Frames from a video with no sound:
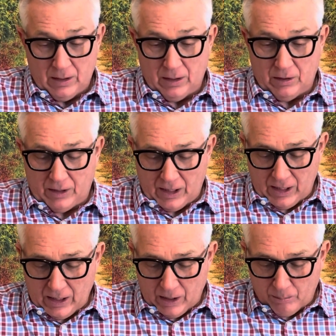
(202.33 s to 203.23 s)

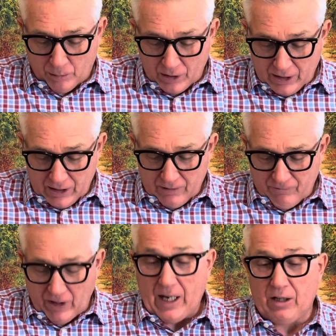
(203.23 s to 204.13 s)
Okay, a breeding
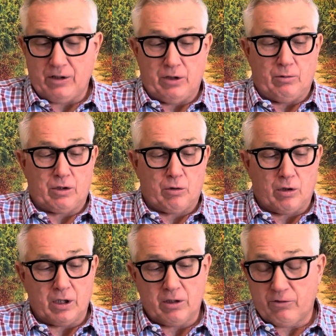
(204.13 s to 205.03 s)
value,
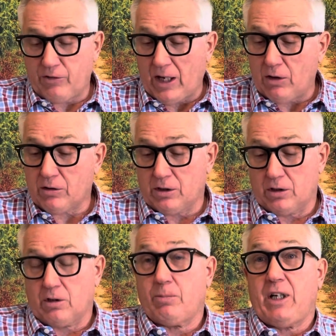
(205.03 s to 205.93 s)
according to
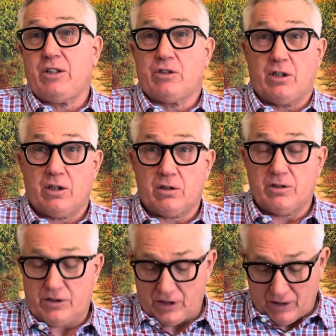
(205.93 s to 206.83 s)
Falconer, page
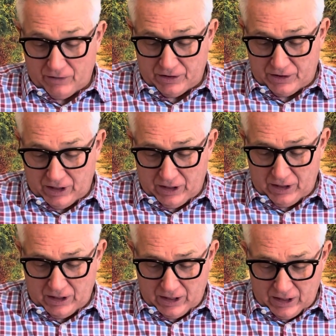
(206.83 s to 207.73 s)

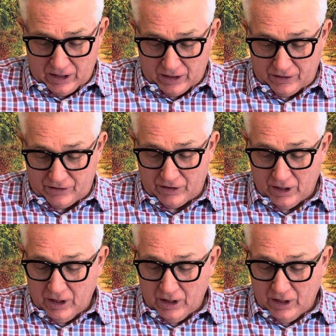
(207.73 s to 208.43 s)
117, is